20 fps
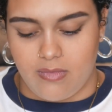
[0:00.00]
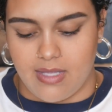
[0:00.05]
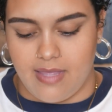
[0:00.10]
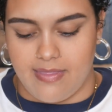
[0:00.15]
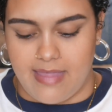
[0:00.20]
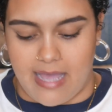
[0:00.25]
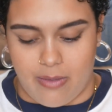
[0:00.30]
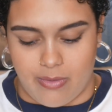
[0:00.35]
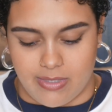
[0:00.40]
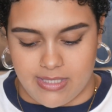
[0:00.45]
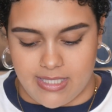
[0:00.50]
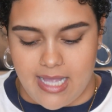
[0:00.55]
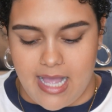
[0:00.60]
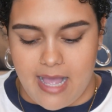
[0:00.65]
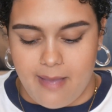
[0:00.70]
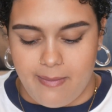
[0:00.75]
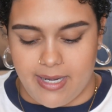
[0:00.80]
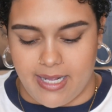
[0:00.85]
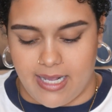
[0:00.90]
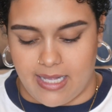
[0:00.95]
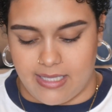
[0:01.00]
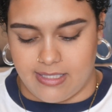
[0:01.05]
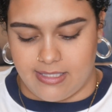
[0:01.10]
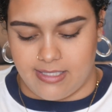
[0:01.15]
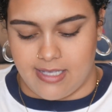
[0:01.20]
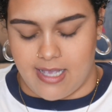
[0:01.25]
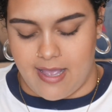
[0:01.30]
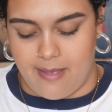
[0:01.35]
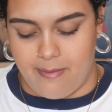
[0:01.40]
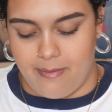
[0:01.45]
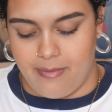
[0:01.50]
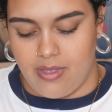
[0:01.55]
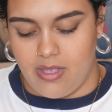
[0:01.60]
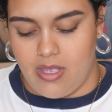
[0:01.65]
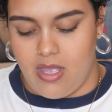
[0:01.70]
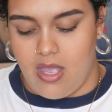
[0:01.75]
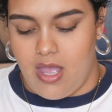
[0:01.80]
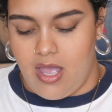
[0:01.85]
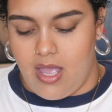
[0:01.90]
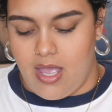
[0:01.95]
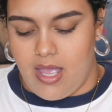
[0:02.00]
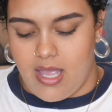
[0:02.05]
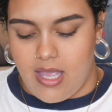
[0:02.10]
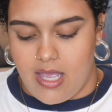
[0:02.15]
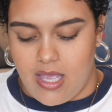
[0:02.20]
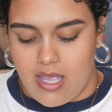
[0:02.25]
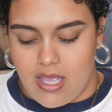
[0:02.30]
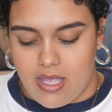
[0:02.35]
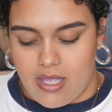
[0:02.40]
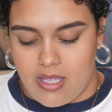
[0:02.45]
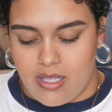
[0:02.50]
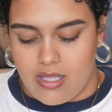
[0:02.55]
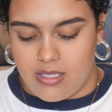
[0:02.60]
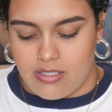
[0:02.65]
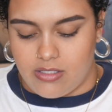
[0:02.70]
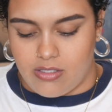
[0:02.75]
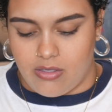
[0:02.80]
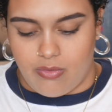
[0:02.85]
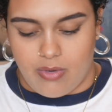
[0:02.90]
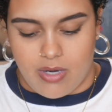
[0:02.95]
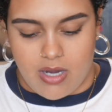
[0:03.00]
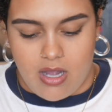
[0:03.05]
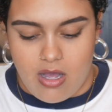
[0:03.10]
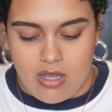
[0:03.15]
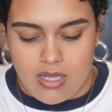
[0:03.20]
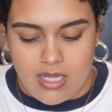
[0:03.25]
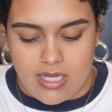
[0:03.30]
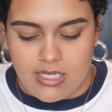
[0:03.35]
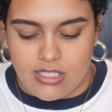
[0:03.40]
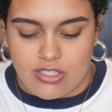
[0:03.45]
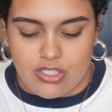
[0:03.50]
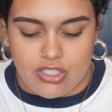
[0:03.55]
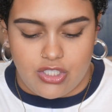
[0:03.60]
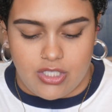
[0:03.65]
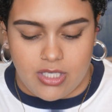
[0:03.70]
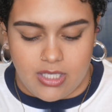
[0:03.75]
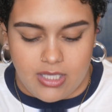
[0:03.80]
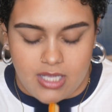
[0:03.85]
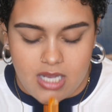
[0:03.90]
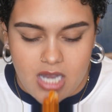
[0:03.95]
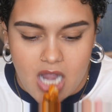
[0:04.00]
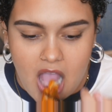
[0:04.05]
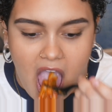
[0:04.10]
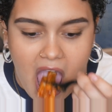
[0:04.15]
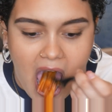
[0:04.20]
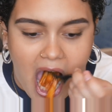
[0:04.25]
that wasn't happening at the time. And so we're all kind of just chilling.